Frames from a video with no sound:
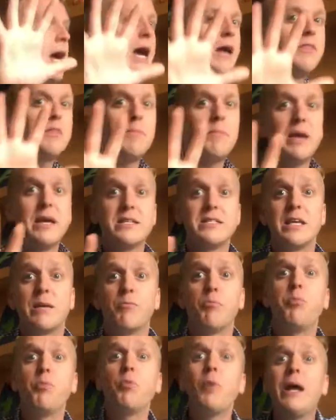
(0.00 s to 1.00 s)
And the man
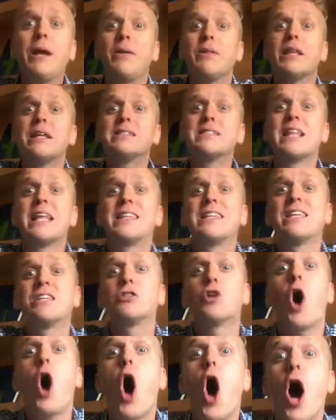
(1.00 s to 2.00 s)
said, wait, let's let
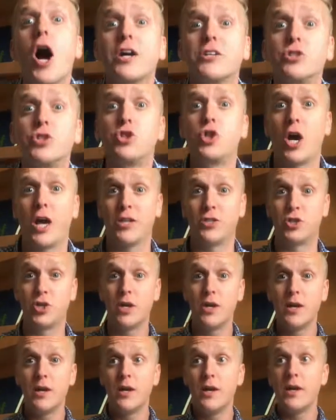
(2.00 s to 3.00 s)
this ox judge.
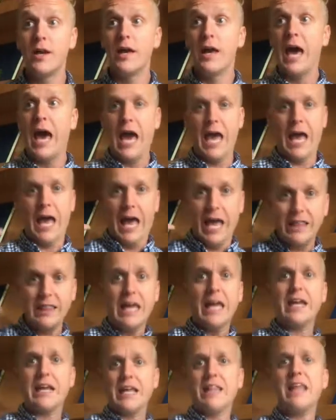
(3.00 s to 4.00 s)
And
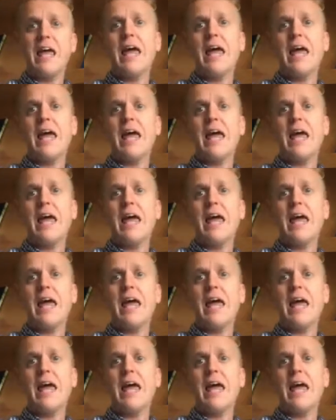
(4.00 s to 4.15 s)
then.